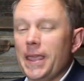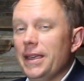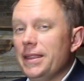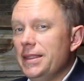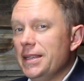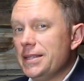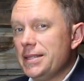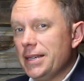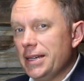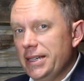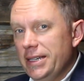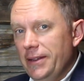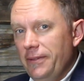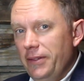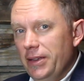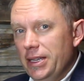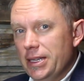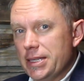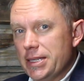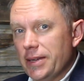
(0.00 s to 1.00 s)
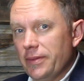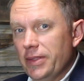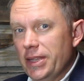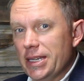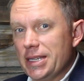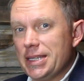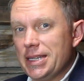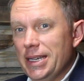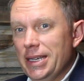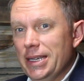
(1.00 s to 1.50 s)
The significance of
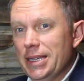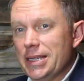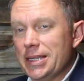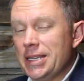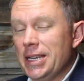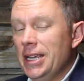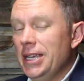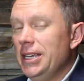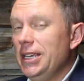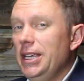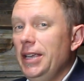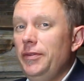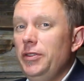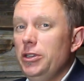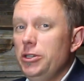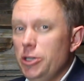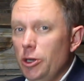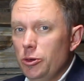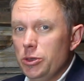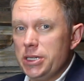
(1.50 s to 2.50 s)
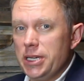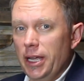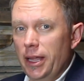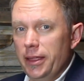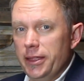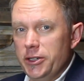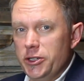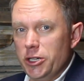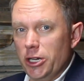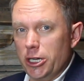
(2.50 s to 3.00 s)
this is if you don't tell
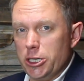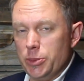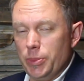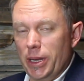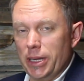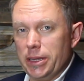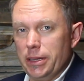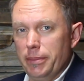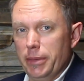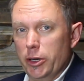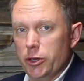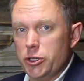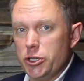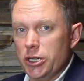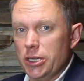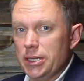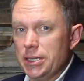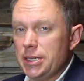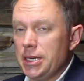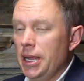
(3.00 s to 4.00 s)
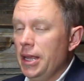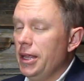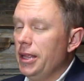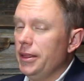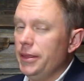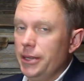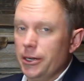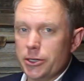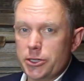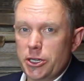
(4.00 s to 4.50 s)
the judge about the motions,
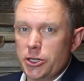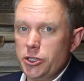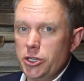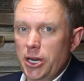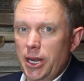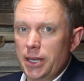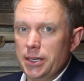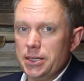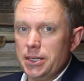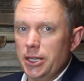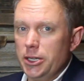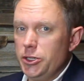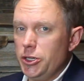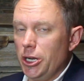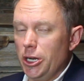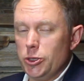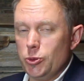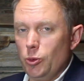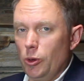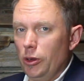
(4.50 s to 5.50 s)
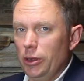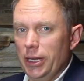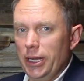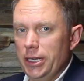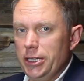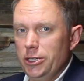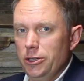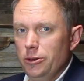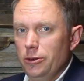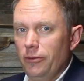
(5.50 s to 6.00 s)
there's a chance the judge won't
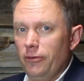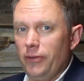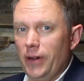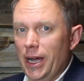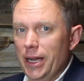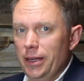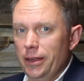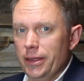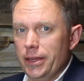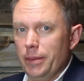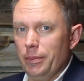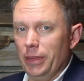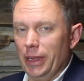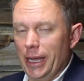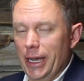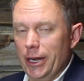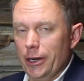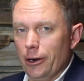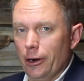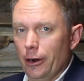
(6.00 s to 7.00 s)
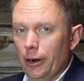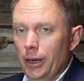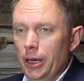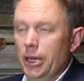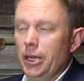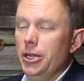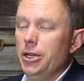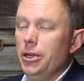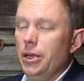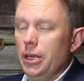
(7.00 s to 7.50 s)
let you file them later.
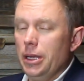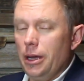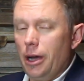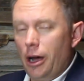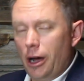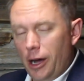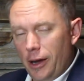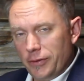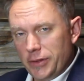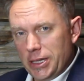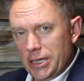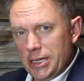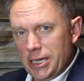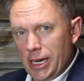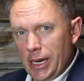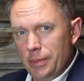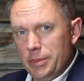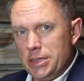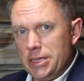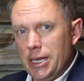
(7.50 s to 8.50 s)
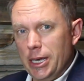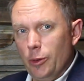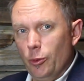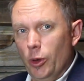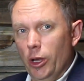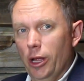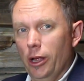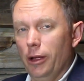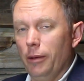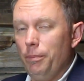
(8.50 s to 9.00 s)
Oftentimes they
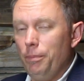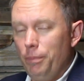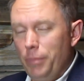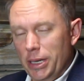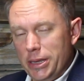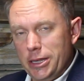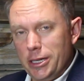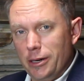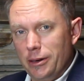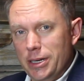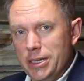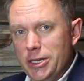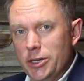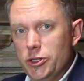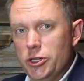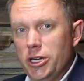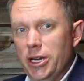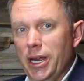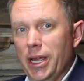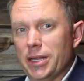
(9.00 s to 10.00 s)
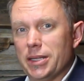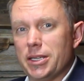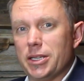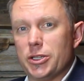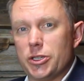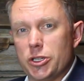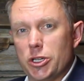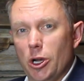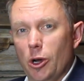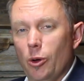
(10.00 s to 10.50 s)
will, but there is a
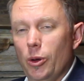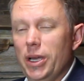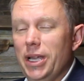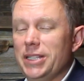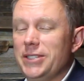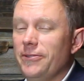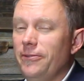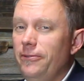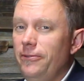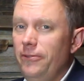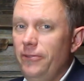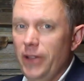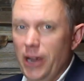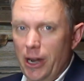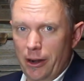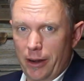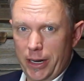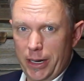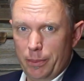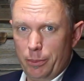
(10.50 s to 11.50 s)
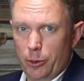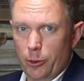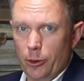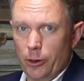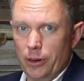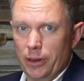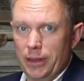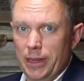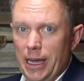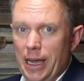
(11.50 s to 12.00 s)
chance. So it's very
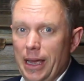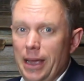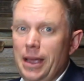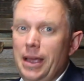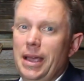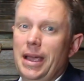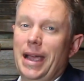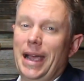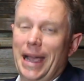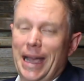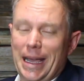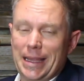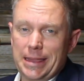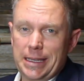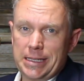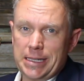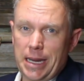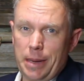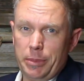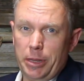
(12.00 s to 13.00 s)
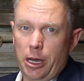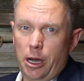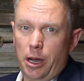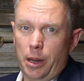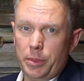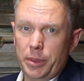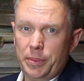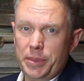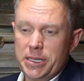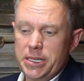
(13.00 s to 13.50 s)
important that at the time of the
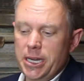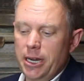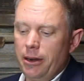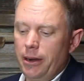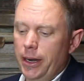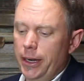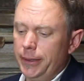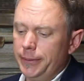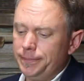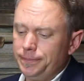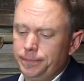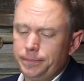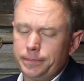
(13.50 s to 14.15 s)
omnibus hearing,